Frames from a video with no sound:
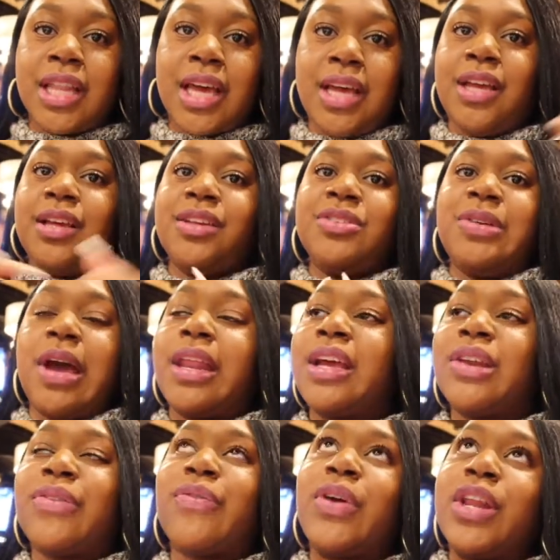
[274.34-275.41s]
Like, you gotta
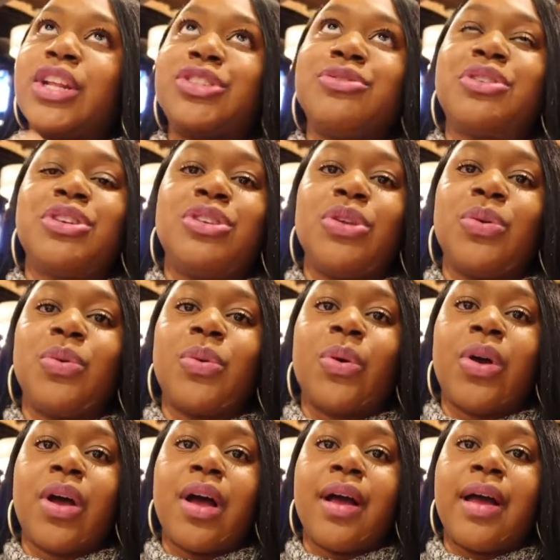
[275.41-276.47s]
get a friend that you can do
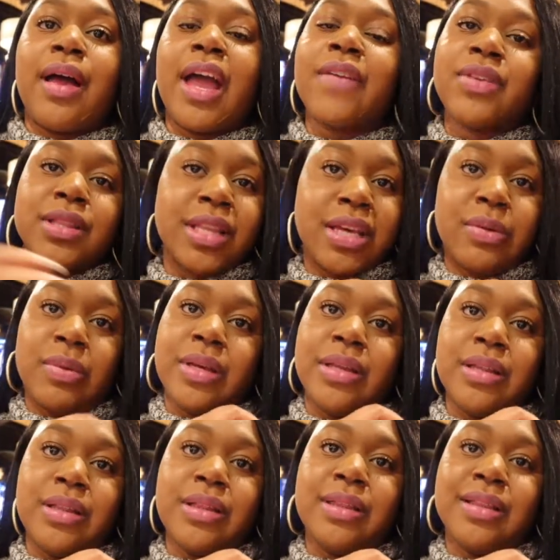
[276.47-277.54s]
everything with.
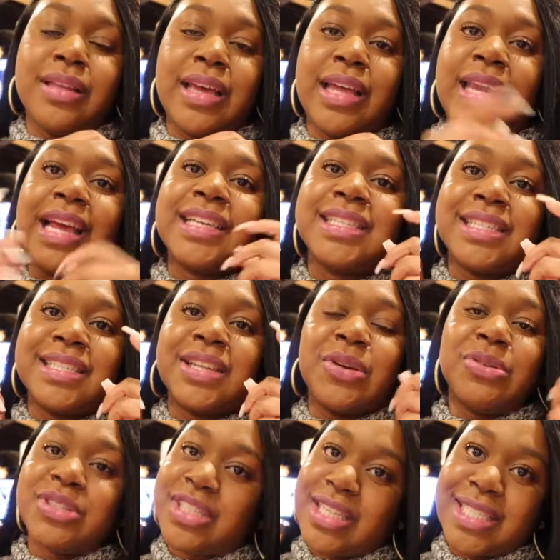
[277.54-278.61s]
And that's
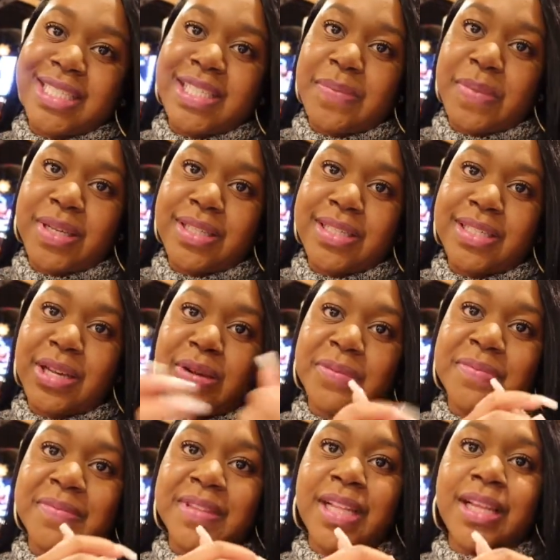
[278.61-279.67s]
who she is to me, so.
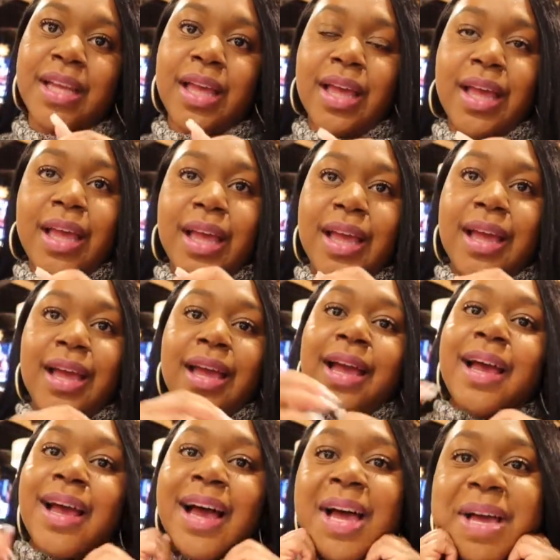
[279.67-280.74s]

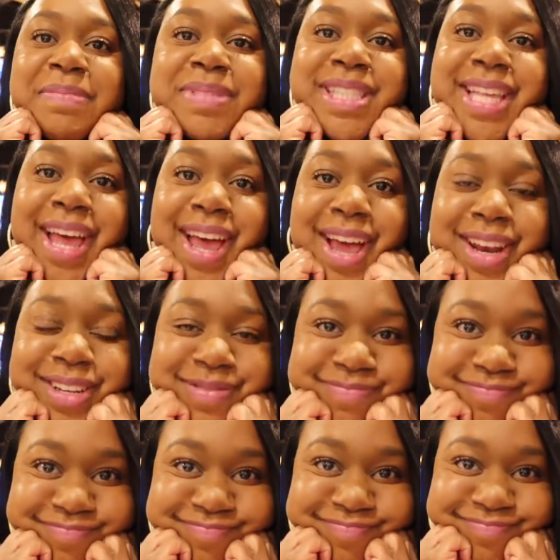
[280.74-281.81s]
I'm
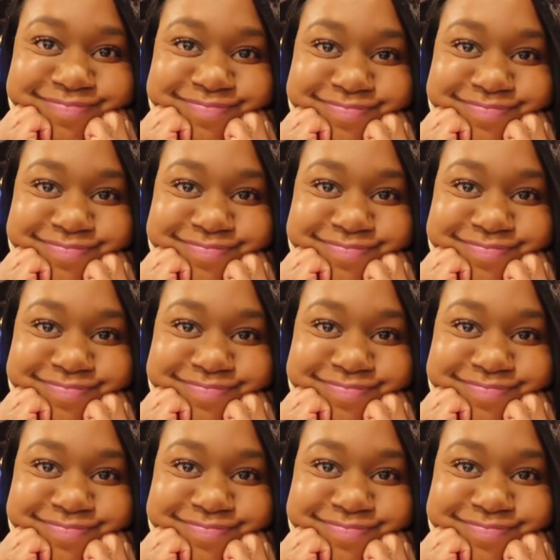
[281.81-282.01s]
sad.